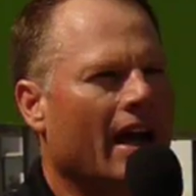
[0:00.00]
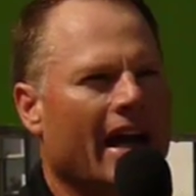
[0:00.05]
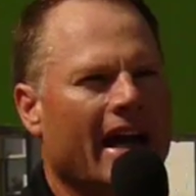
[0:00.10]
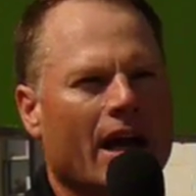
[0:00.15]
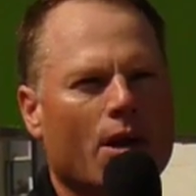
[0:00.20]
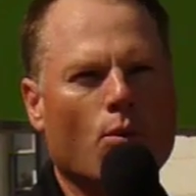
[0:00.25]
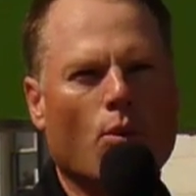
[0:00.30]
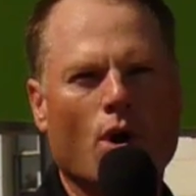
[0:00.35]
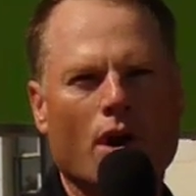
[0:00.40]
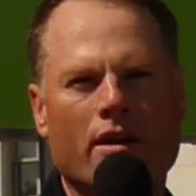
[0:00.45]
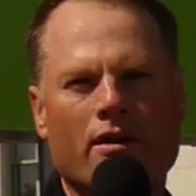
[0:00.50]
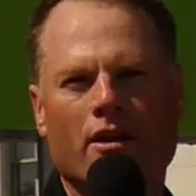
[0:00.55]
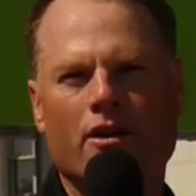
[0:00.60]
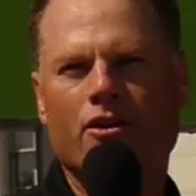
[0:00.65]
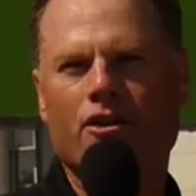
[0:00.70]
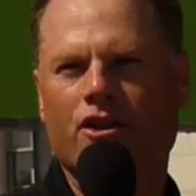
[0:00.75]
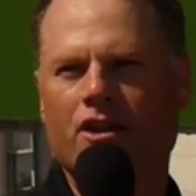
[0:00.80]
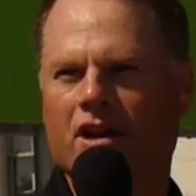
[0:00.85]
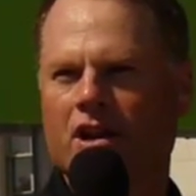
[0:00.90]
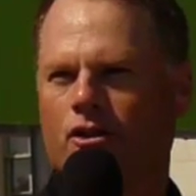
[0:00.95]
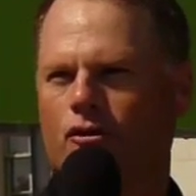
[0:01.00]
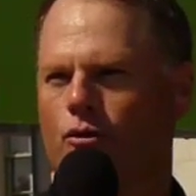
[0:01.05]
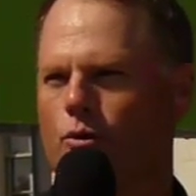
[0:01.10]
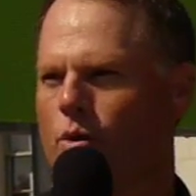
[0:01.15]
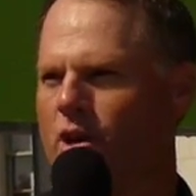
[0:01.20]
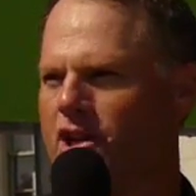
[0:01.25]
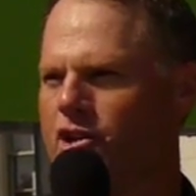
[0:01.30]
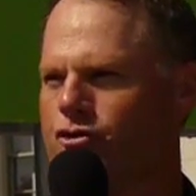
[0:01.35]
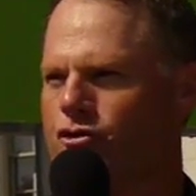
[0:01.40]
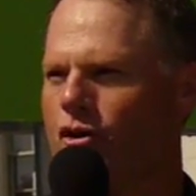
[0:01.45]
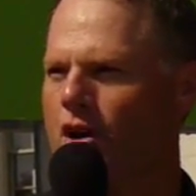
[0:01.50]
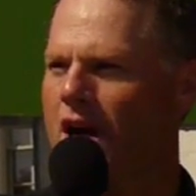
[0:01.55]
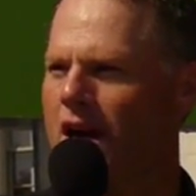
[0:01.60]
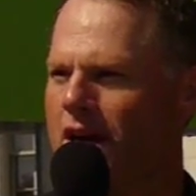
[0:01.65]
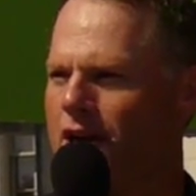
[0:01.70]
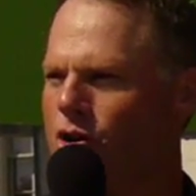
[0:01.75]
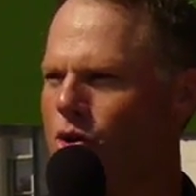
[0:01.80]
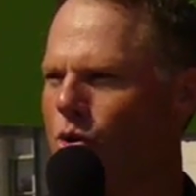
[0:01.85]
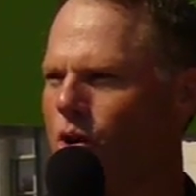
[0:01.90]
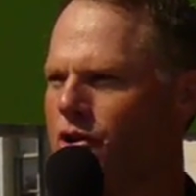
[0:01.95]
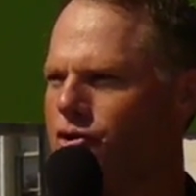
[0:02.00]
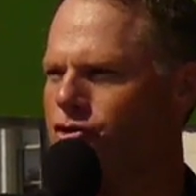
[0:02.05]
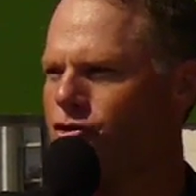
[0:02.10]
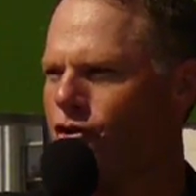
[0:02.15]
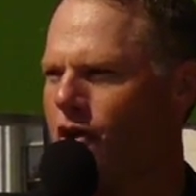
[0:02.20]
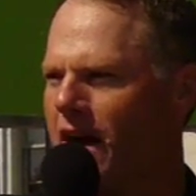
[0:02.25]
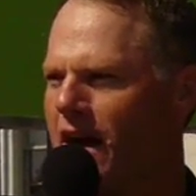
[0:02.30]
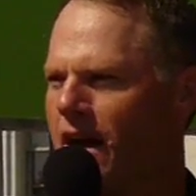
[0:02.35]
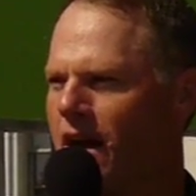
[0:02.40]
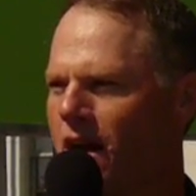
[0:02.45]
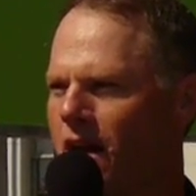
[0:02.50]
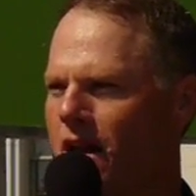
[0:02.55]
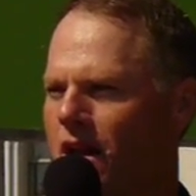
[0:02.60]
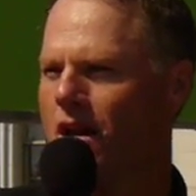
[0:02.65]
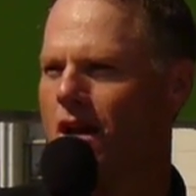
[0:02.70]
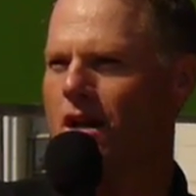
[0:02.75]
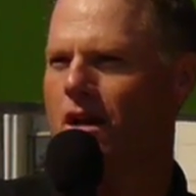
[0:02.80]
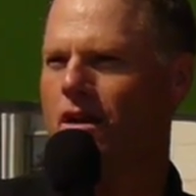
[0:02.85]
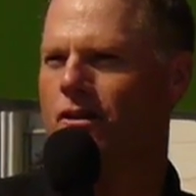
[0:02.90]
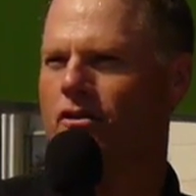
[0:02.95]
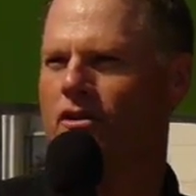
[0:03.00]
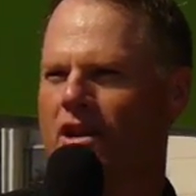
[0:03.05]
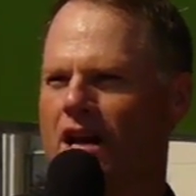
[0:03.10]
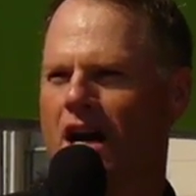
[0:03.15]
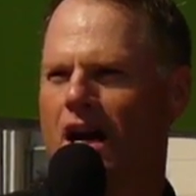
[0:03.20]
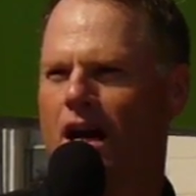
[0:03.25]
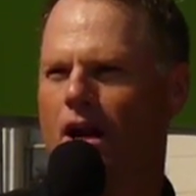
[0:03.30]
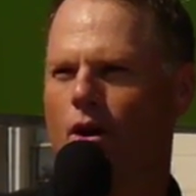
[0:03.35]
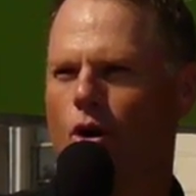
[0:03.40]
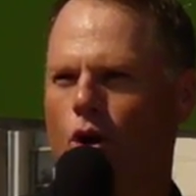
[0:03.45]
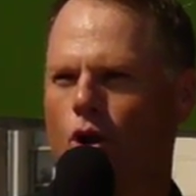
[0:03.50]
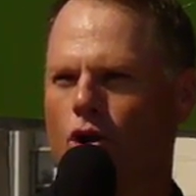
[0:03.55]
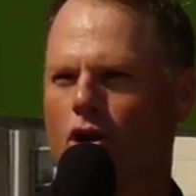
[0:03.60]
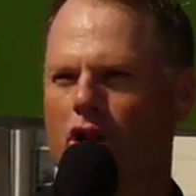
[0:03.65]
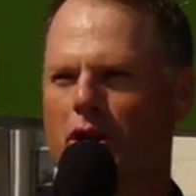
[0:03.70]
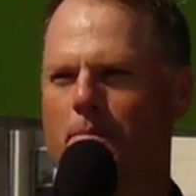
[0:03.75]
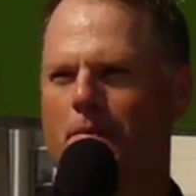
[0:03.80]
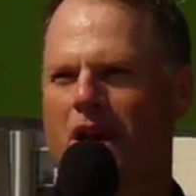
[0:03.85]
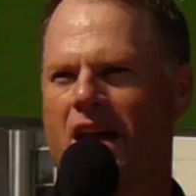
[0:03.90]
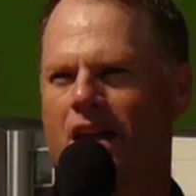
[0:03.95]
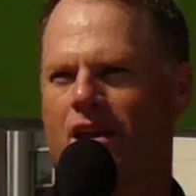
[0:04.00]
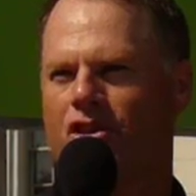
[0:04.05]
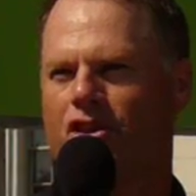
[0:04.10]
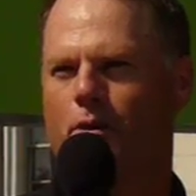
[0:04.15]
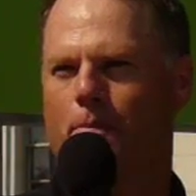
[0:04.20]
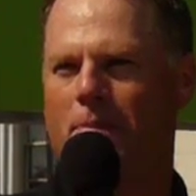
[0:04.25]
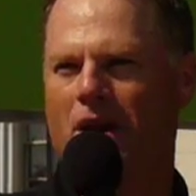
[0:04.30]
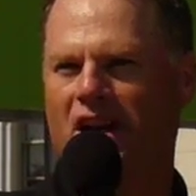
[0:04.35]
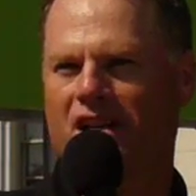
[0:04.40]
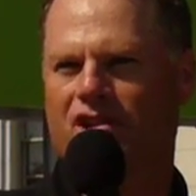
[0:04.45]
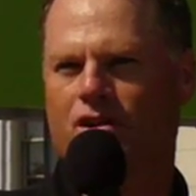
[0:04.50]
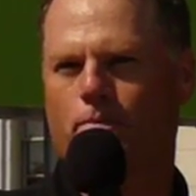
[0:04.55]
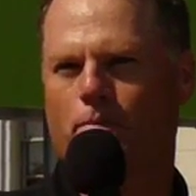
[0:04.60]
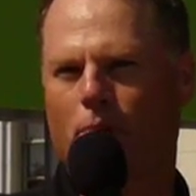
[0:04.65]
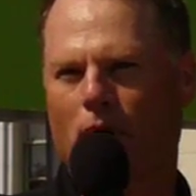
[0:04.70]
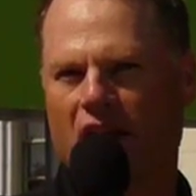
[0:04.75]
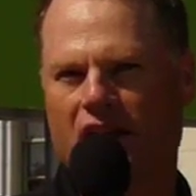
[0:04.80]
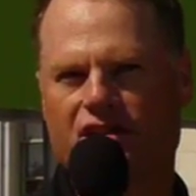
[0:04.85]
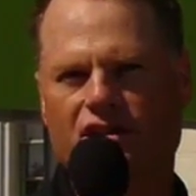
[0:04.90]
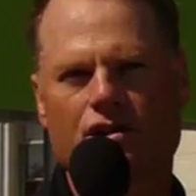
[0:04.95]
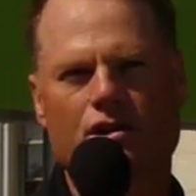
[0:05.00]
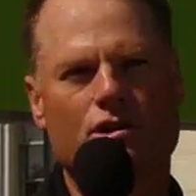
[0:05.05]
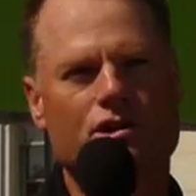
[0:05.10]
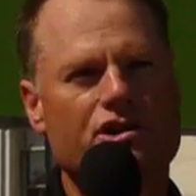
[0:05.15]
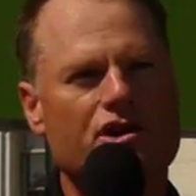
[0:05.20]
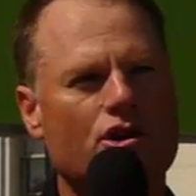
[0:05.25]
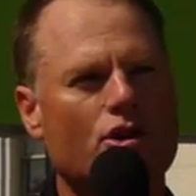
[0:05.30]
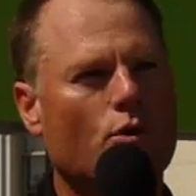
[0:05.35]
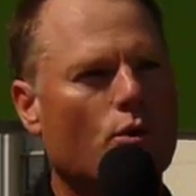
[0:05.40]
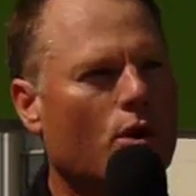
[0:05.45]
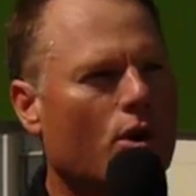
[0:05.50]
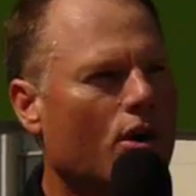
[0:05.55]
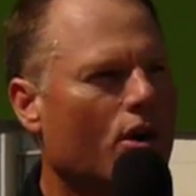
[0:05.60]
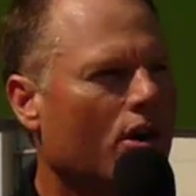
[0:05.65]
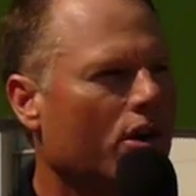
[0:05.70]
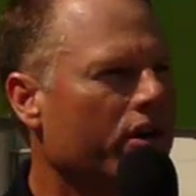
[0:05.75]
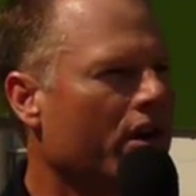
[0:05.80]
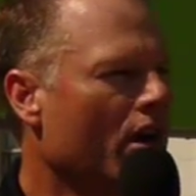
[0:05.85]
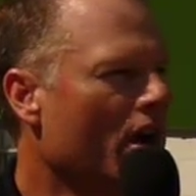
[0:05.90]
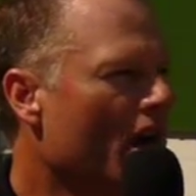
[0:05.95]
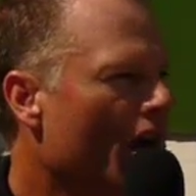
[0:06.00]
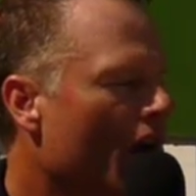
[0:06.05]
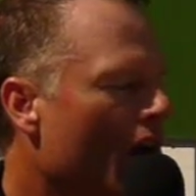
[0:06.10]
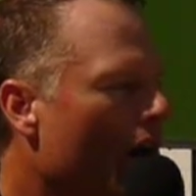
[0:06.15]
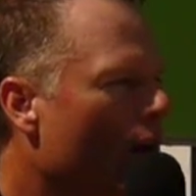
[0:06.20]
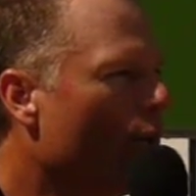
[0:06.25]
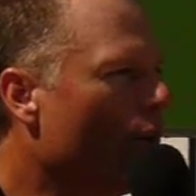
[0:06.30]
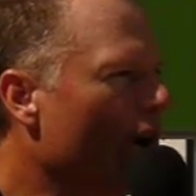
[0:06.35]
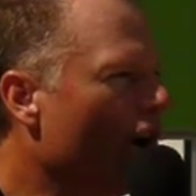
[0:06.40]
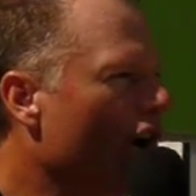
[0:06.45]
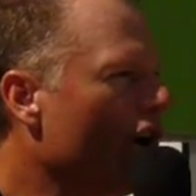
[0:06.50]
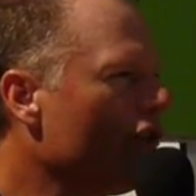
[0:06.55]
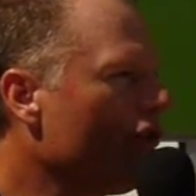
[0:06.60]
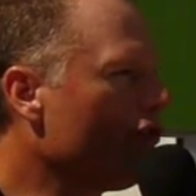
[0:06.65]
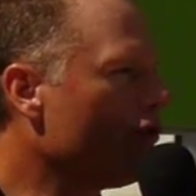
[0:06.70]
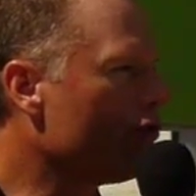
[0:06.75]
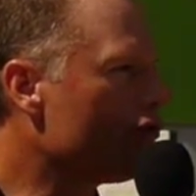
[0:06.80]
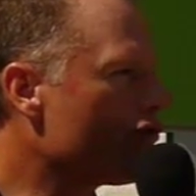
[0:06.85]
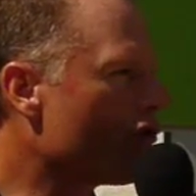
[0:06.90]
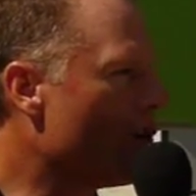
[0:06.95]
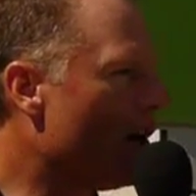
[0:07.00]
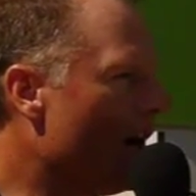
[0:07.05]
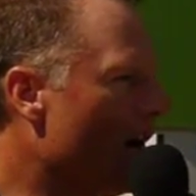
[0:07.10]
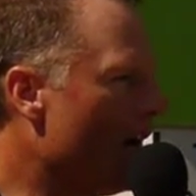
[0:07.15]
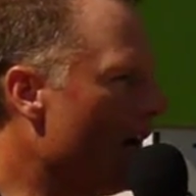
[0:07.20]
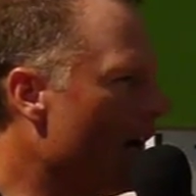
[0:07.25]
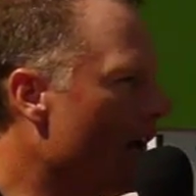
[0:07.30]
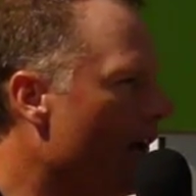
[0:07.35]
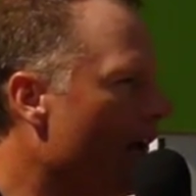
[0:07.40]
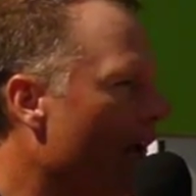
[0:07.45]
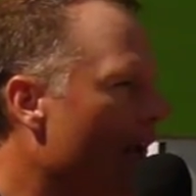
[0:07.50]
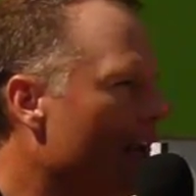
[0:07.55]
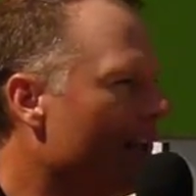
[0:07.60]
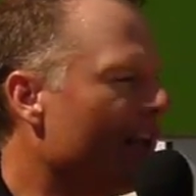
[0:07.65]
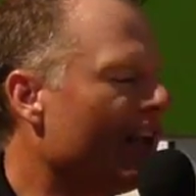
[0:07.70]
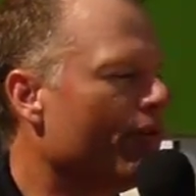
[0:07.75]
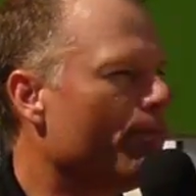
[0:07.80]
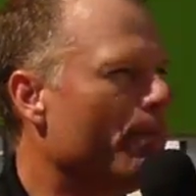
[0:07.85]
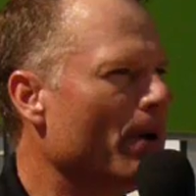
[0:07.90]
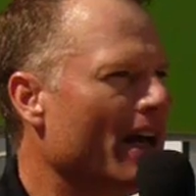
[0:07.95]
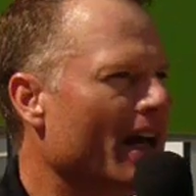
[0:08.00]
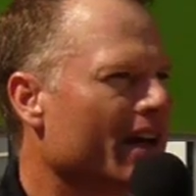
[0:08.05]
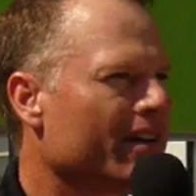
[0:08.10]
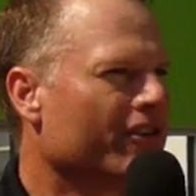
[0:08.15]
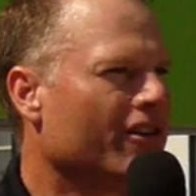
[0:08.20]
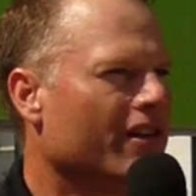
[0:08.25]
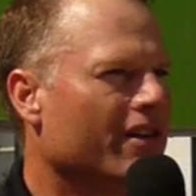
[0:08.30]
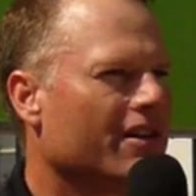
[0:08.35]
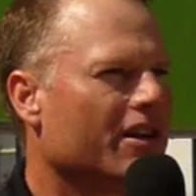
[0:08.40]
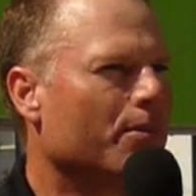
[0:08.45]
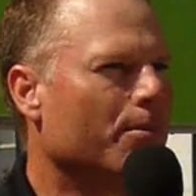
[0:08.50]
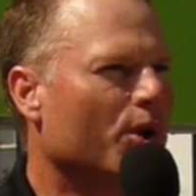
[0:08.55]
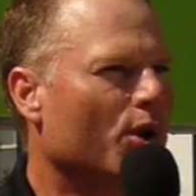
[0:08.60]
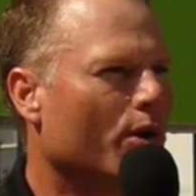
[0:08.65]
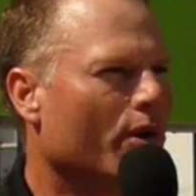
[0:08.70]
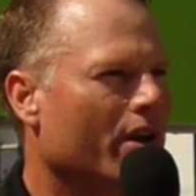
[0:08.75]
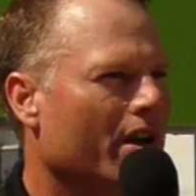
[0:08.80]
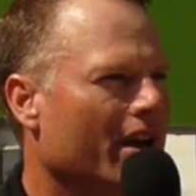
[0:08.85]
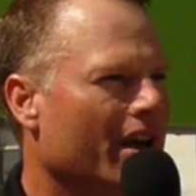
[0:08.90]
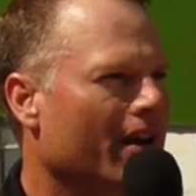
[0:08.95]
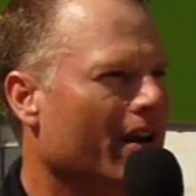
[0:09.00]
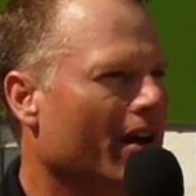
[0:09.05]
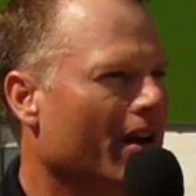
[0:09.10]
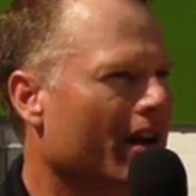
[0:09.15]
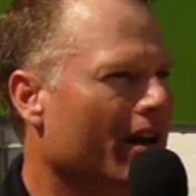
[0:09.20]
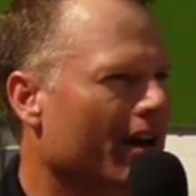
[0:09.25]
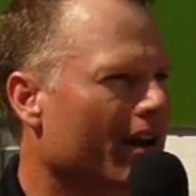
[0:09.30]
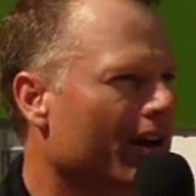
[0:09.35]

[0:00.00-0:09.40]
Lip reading: And one of the things we try and do at Trek is not only make the best bicycles in the world, we also try and give back to the community.